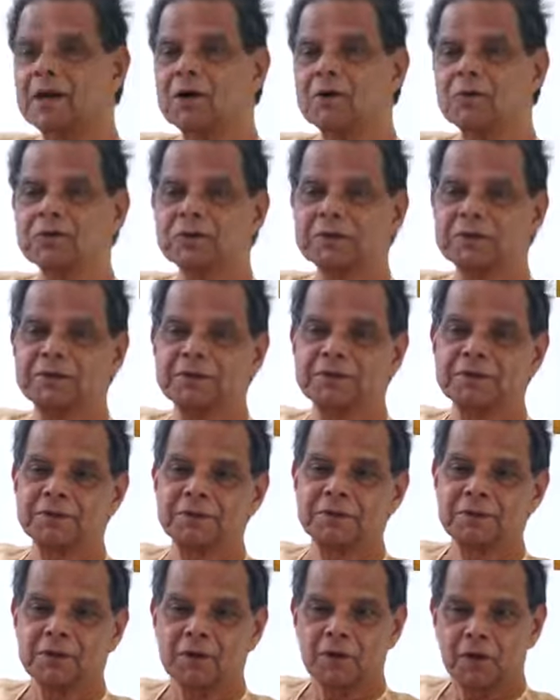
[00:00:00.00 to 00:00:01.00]
out
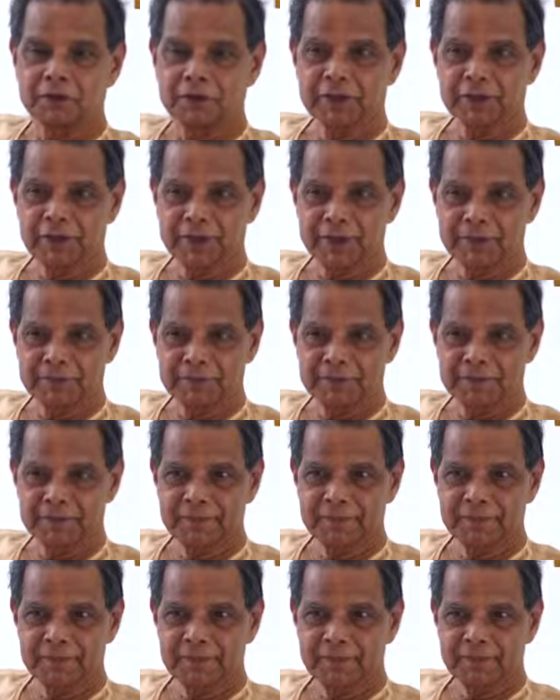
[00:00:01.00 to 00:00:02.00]
of the dream
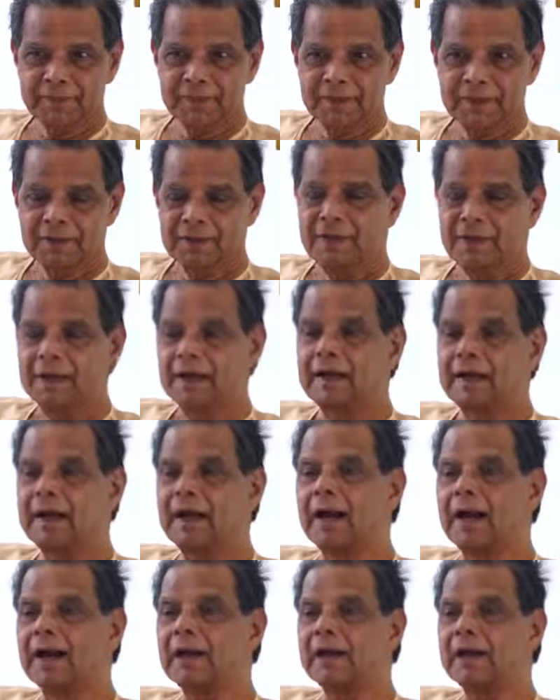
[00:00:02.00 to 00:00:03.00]

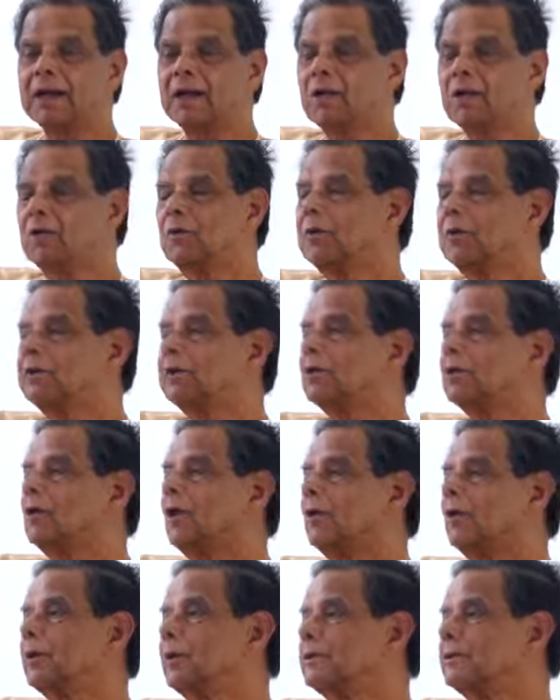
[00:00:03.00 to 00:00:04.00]
and live in the
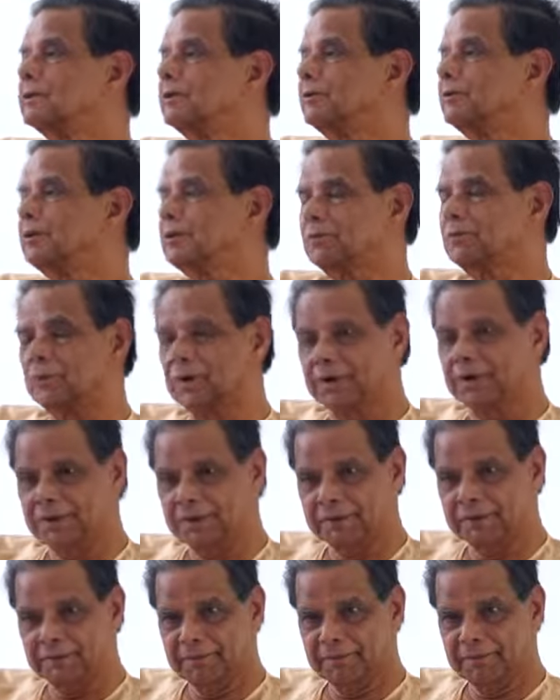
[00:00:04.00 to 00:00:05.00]
context of this world.
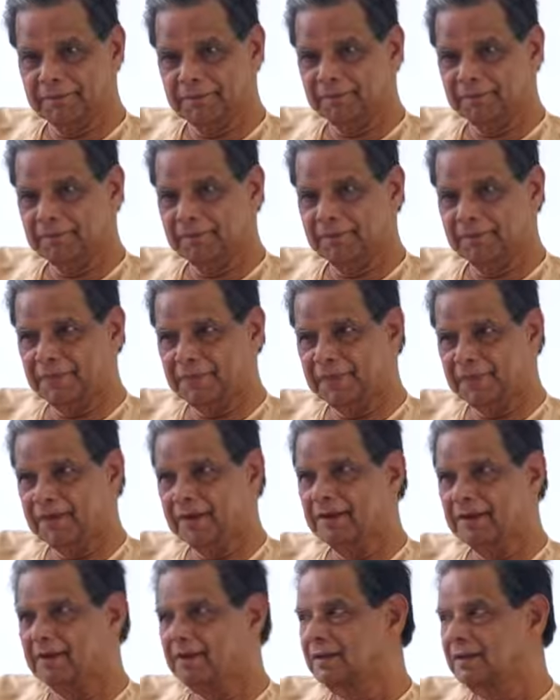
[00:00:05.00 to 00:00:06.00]

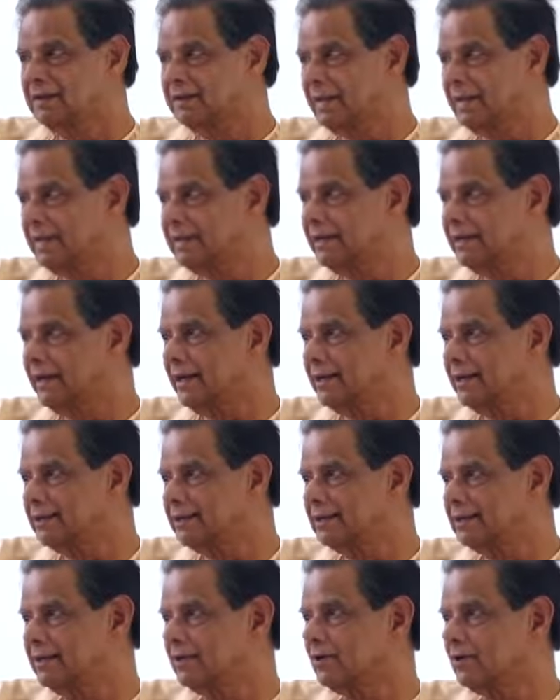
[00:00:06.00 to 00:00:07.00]
See
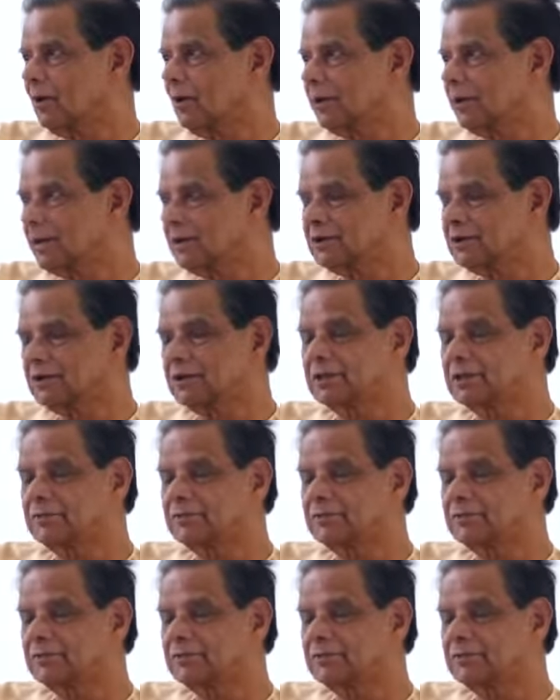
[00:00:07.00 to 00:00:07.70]
things in the context of